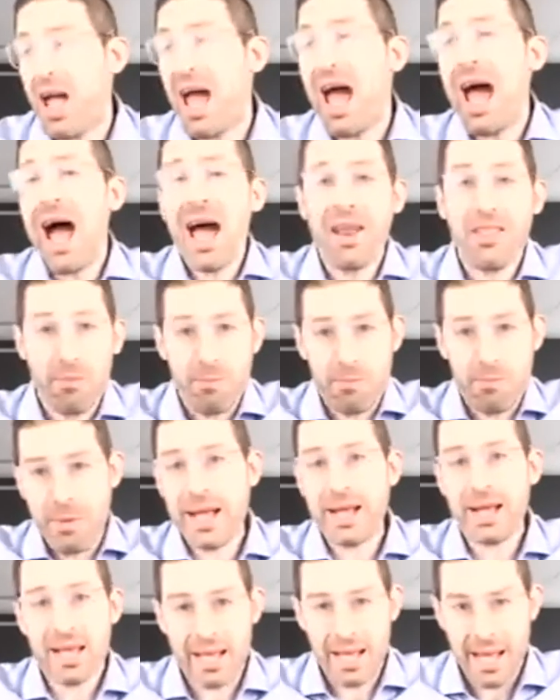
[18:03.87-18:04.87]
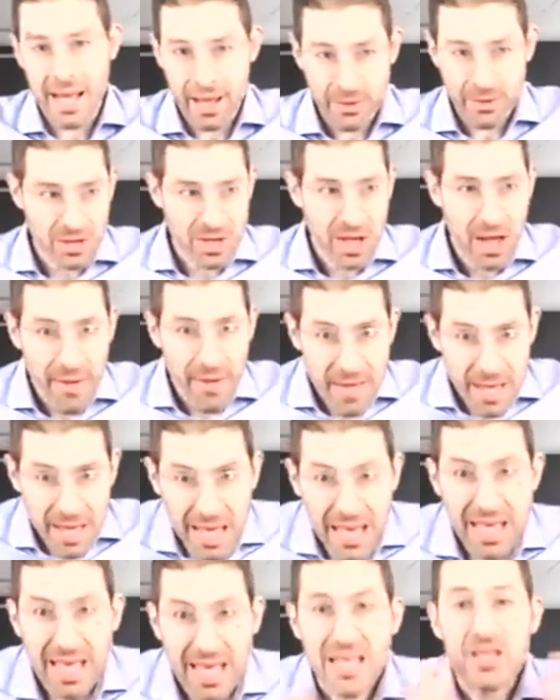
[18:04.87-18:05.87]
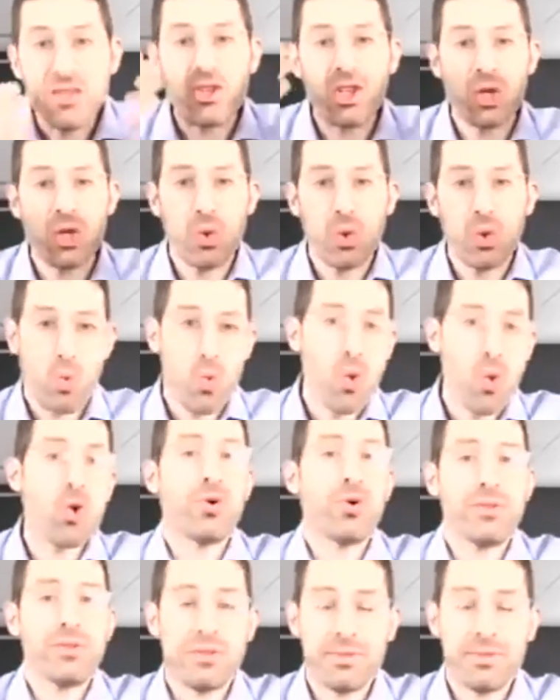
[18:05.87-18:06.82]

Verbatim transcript: out of the bank accounts into the world.